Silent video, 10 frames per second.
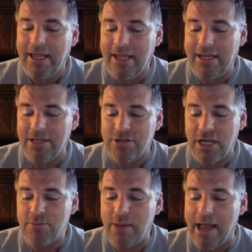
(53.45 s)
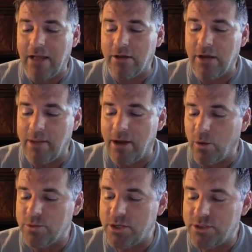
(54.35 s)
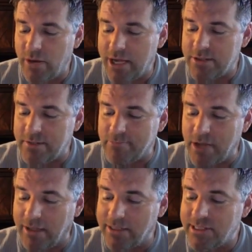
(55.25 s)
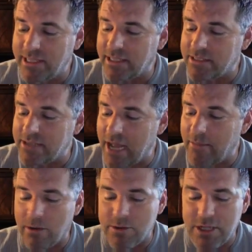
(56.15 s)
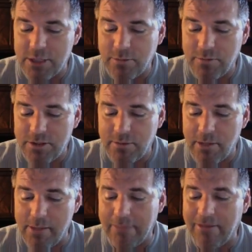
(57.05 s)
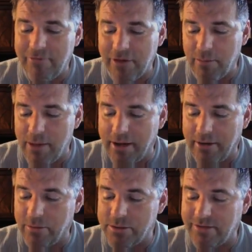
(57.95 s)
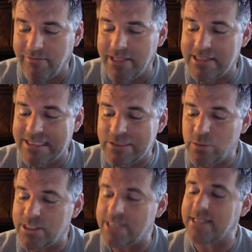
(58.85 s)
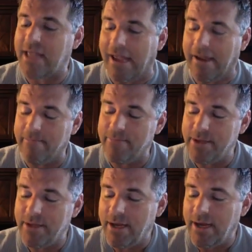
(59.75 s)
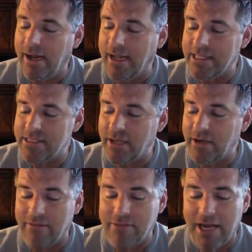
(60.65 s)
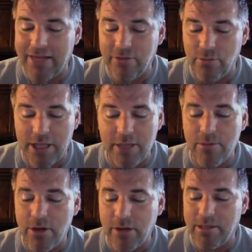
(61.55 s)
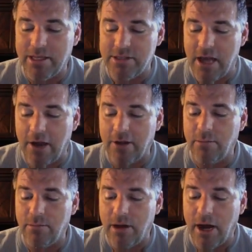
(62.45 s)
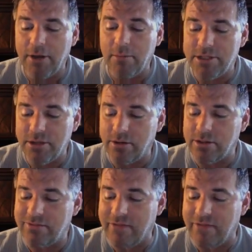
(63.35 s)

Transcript: and it's changed my outlook on my whole situation. Honestly, at the time, I was desperate for something to make me feel better and was convinced this was a scam. I can tell you I have not even read the book because the audio material is